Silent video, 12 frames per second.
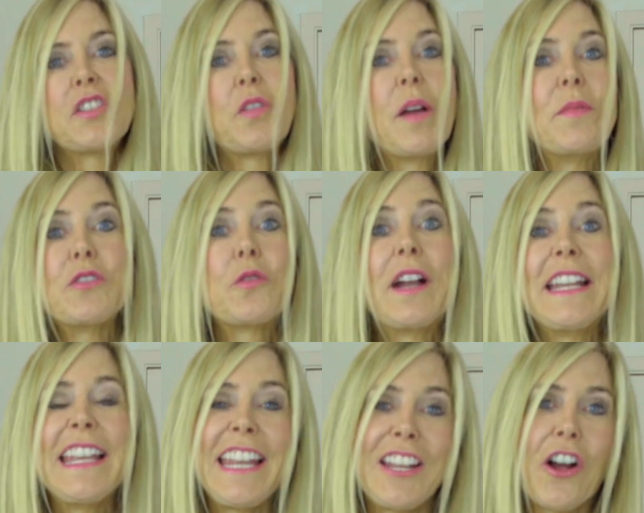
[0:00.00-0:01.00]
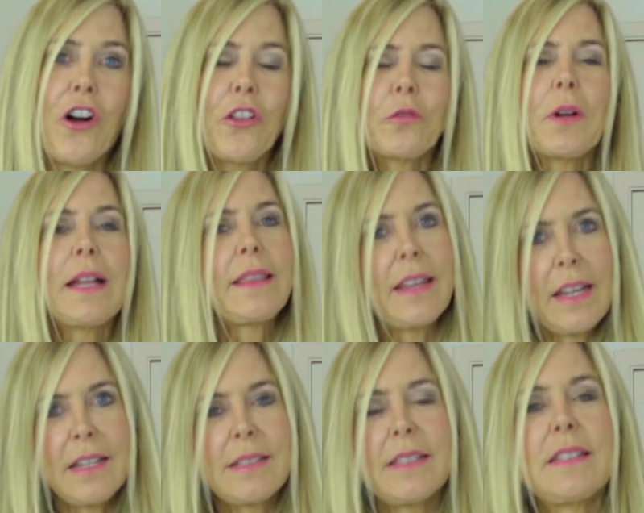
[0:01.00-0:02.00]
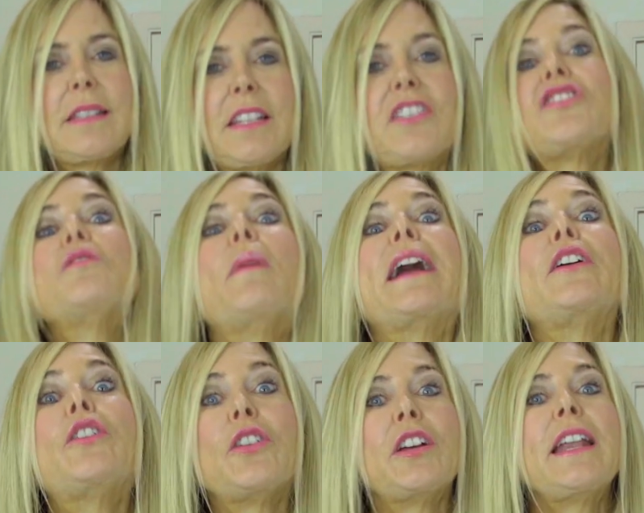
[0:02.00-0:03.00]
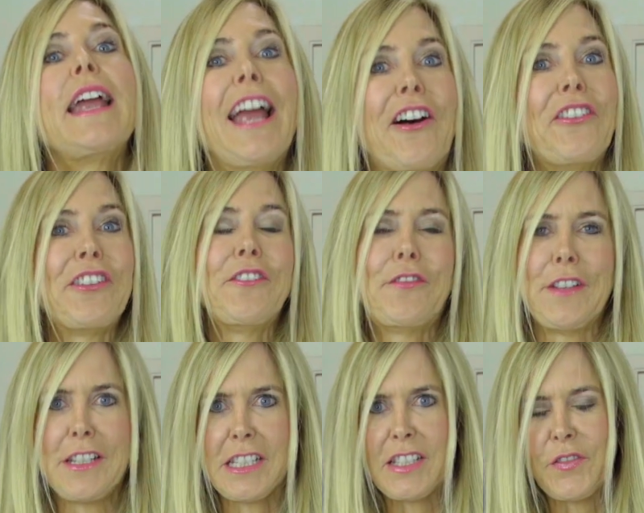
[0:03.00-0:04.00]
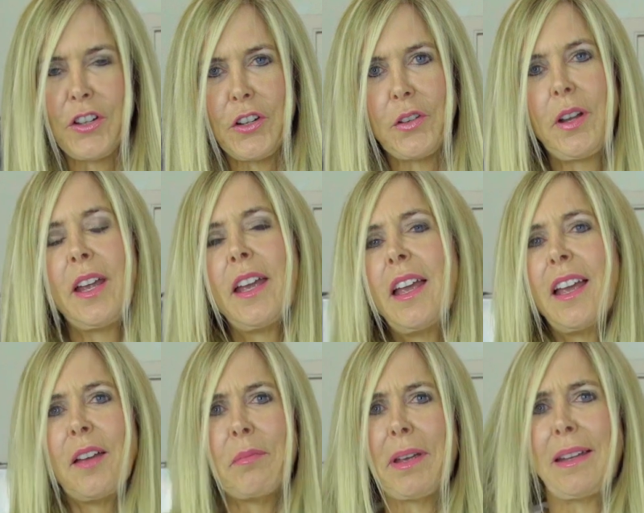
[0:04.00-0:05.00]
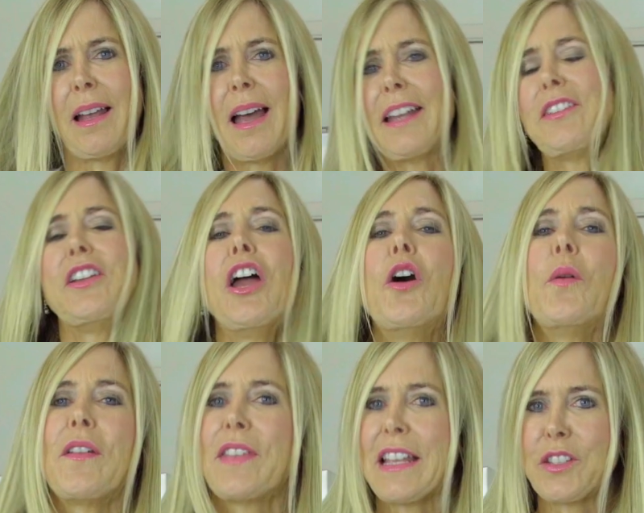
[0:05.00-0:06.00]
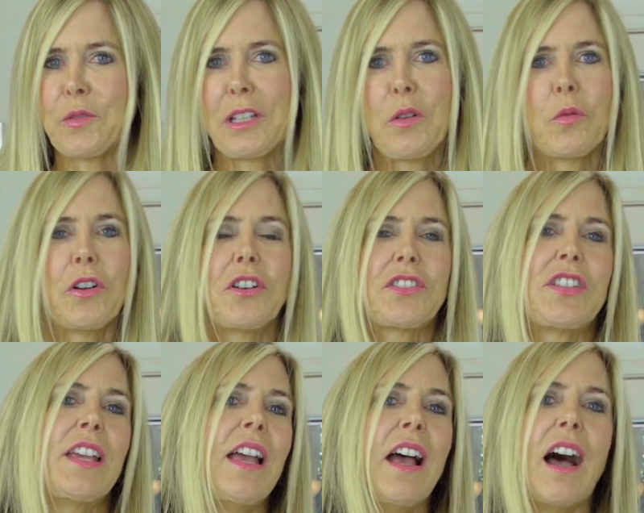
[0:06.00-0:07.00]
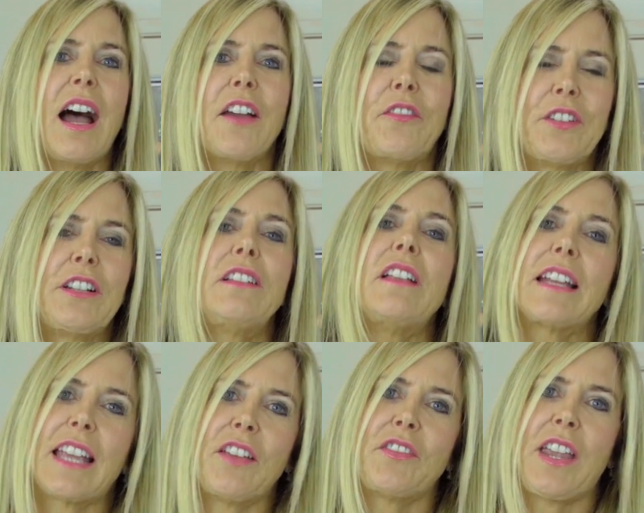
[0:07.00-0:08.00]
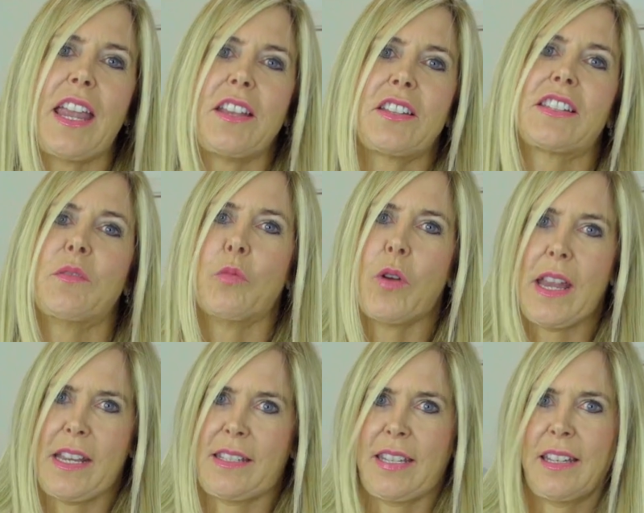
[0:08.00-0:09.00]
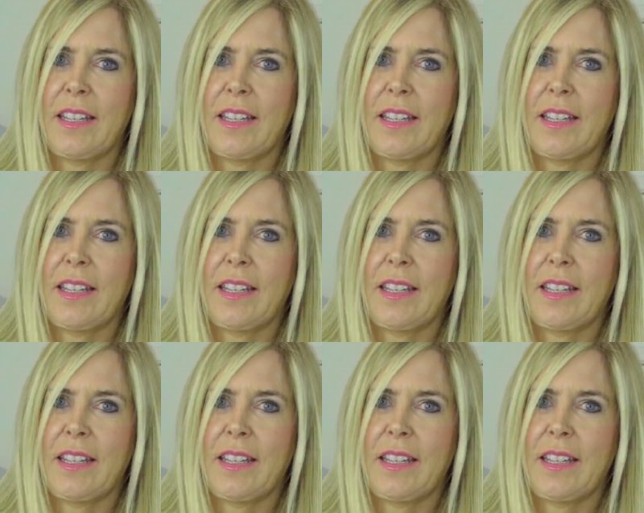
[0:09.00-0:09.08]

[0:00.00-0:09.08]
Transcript: So I've been trying to eat all the right things and stick to my good, healthy fitness food, but I don't know if that's really worked. I feel like I've gained some weight.